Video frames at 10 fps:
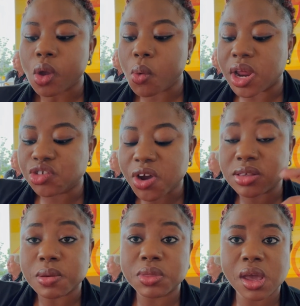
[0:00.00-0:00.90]
Would I try
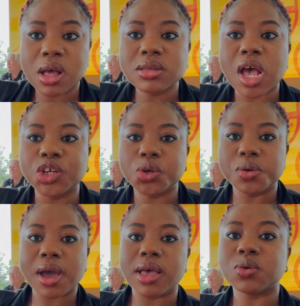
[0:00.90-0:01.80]
something else? I'll show
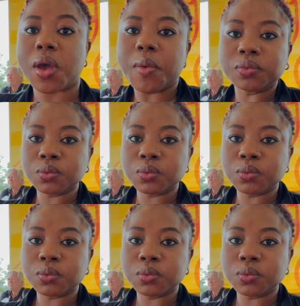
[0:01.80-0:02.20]
you guys, okay?